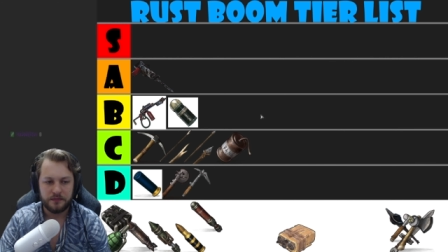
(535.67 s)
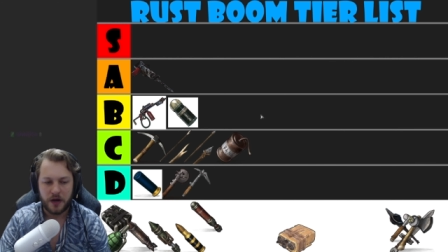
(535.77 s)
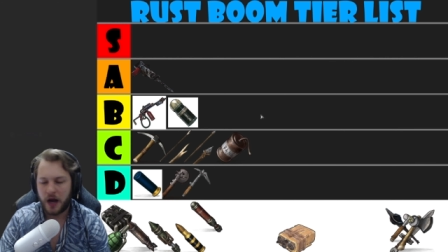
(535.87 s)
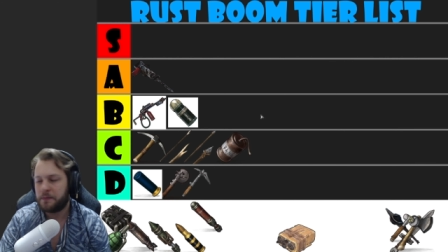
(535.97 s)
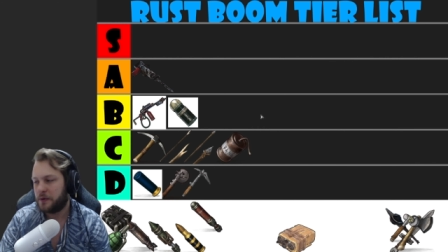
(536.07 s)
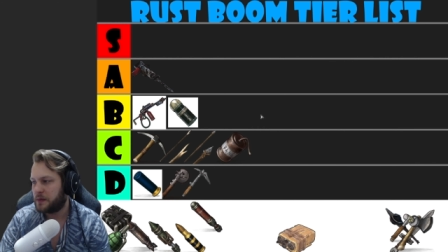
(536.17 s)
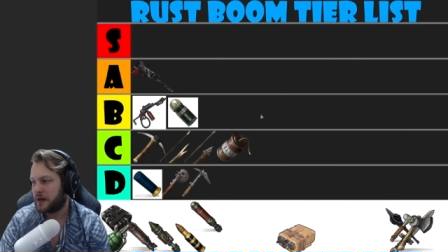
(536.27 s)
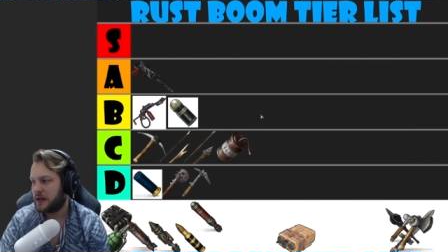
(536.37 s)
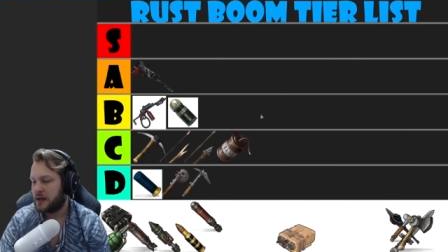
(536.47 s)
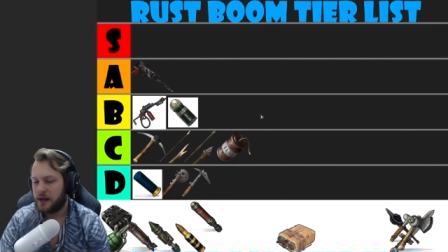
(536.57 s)
I'd put it
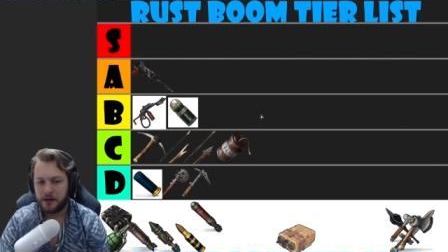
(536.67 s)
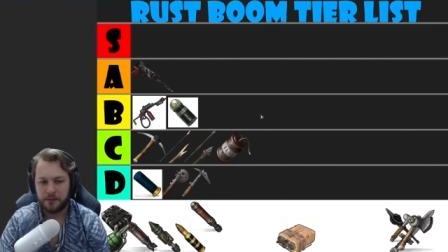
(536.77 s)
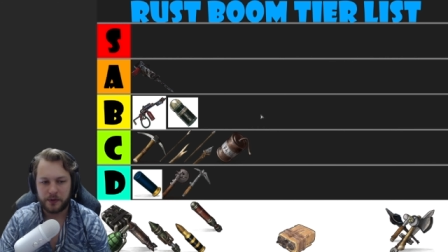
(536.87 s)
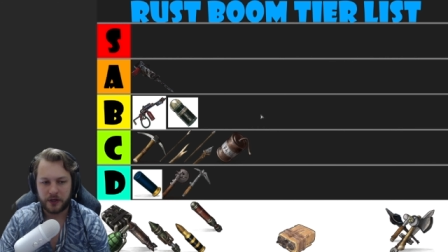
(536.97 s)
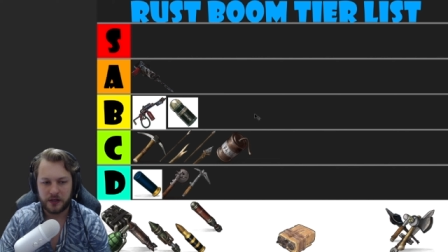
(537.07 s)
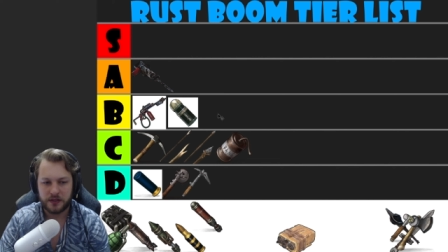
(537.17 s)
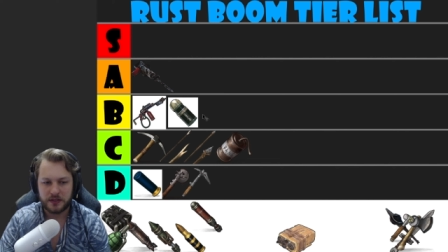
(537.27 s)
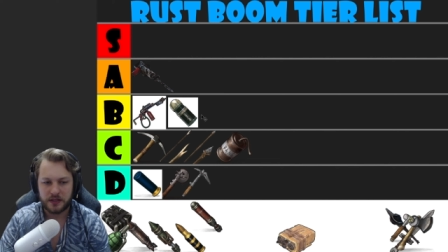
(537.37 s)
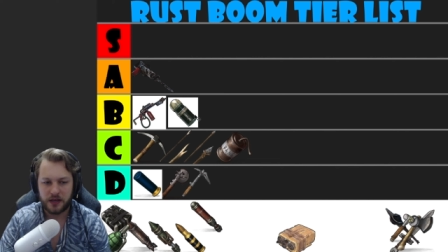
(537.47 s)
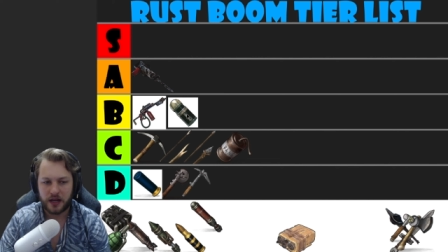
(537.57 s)
B
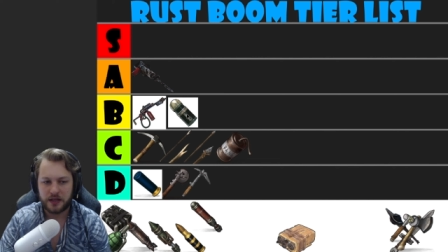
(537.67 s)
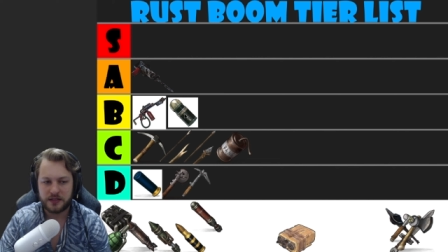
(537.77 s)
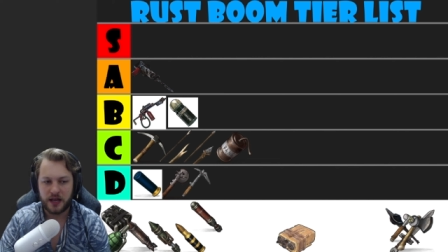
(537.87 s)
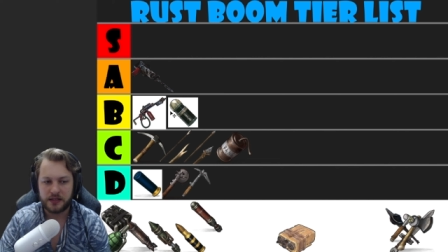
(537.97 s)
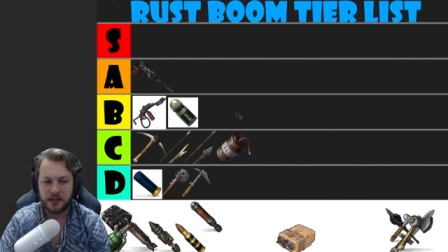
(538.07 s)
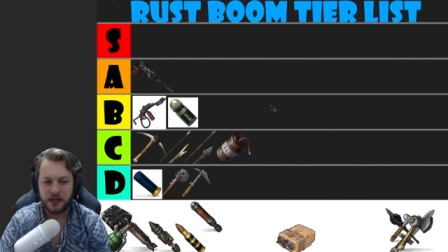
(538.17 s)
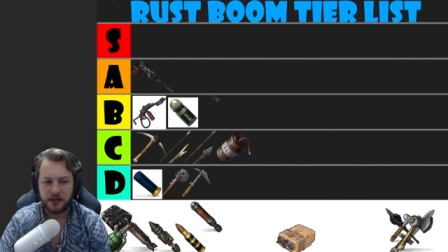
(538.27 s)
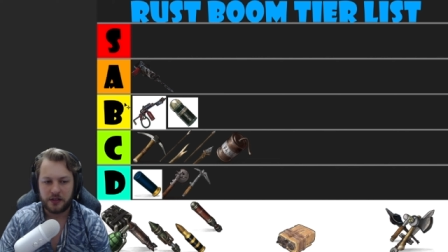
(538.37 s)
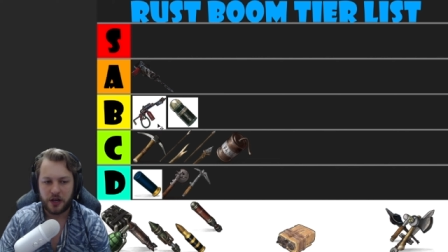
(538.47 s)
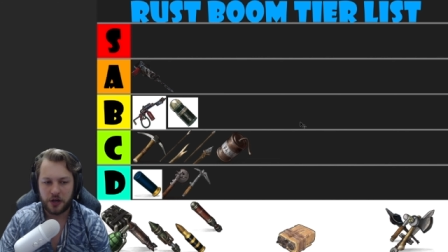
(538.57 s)
because, like I said,
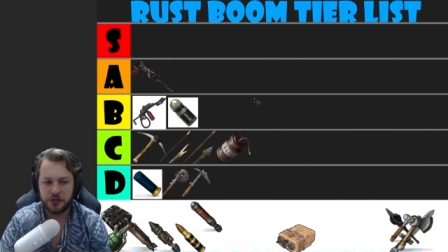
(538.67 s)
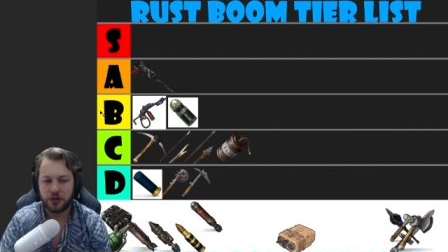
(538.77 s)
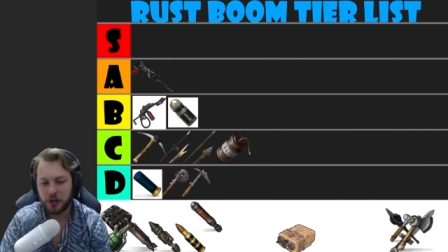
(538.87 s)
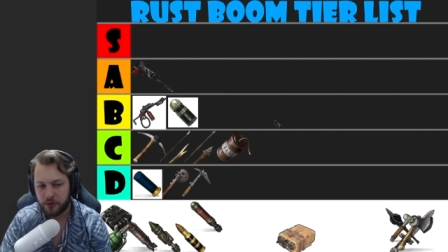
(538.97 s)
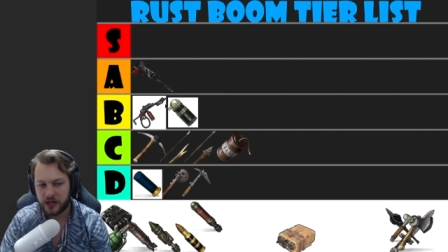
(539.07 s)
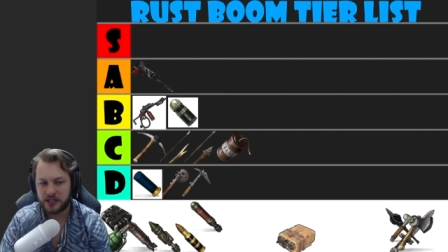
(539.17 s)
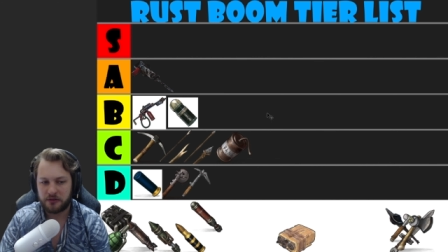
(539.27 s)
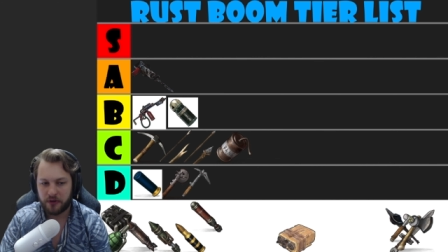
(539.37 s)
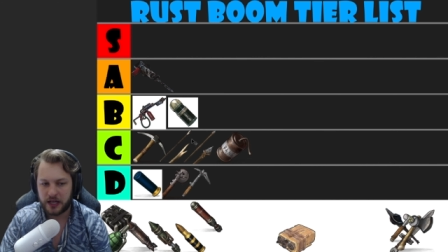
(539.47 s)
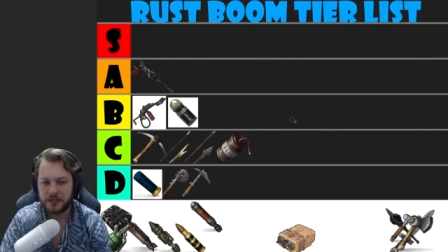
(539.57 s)
you could bring it
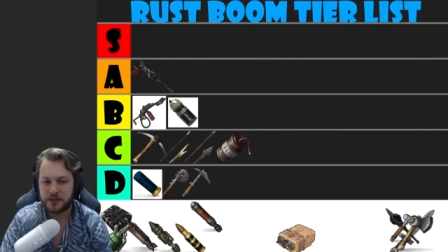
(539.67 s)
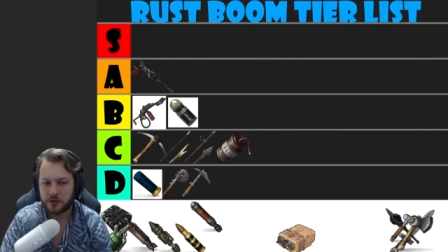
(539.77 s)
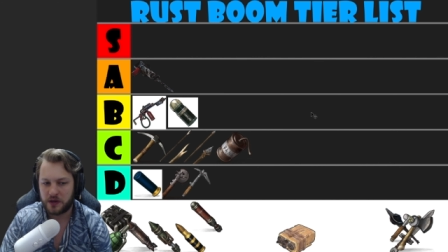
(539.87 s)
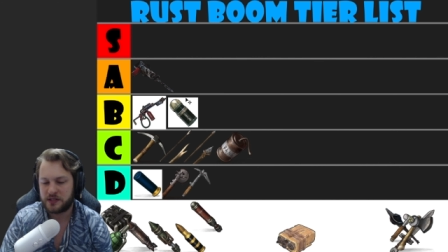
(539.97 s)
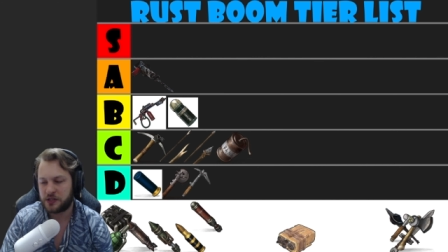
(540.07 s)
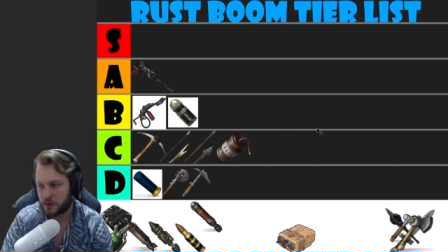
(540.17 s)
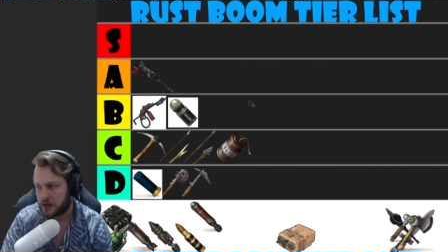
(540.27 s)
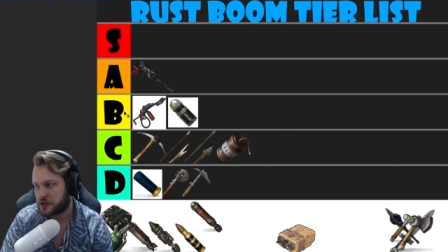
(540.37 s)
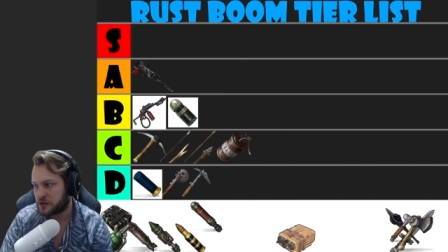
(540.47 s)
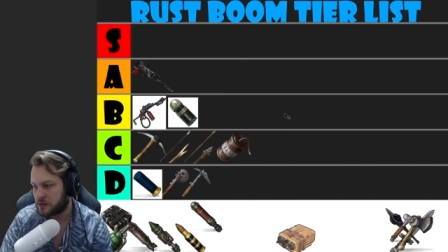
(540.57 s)
to raids, but it's quite
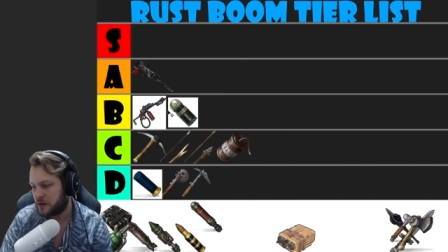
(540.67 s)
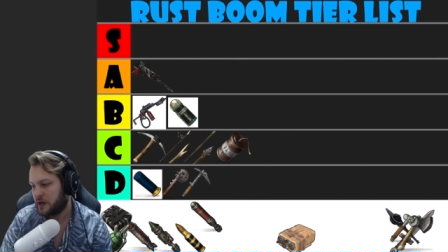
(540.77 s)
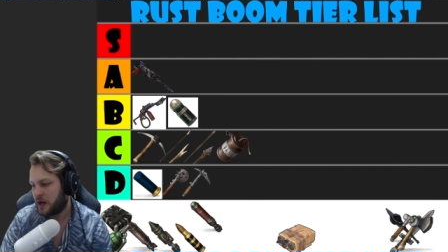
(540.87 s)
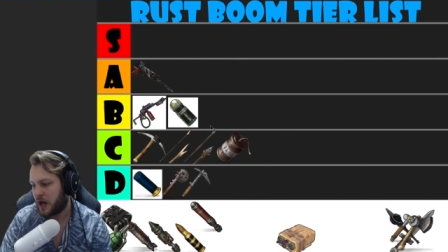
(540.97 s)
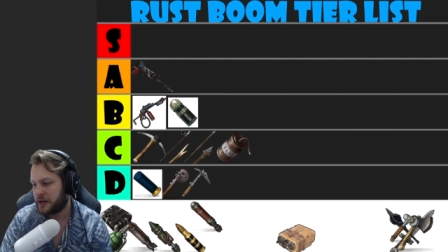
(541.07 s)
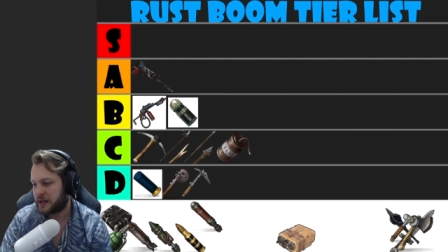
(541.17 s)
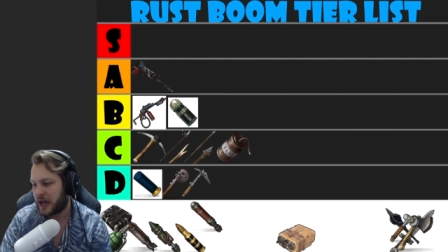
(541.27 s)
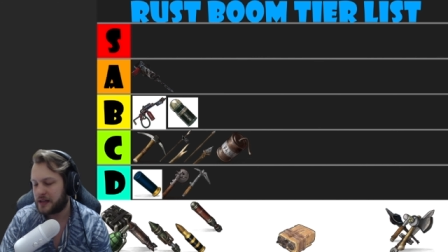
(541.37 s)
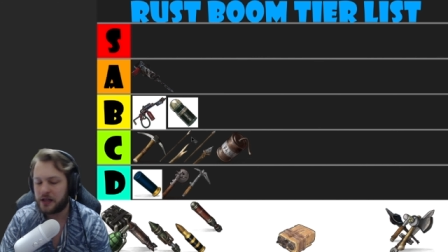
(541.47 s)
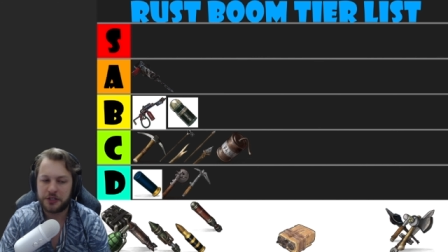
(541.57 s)
situational. And
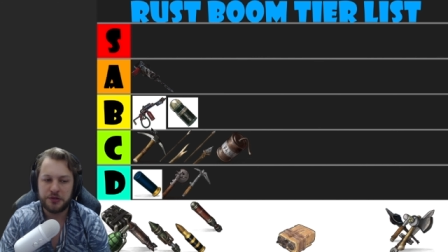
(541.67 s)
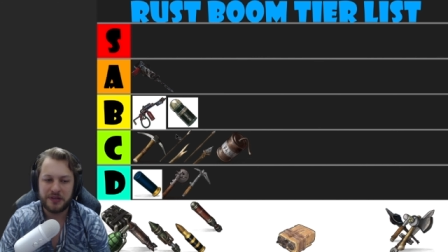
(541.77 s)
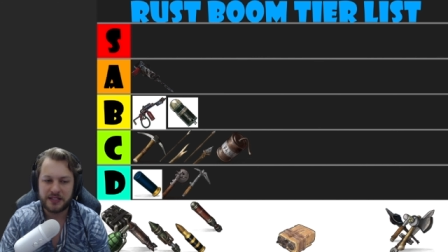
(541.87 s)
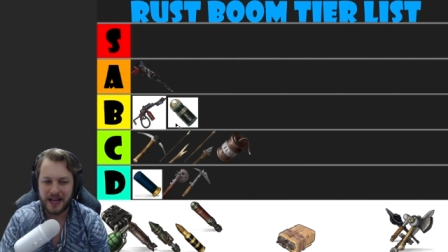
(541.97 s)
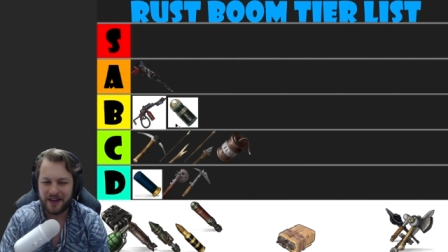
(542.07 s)
again, like, you need to have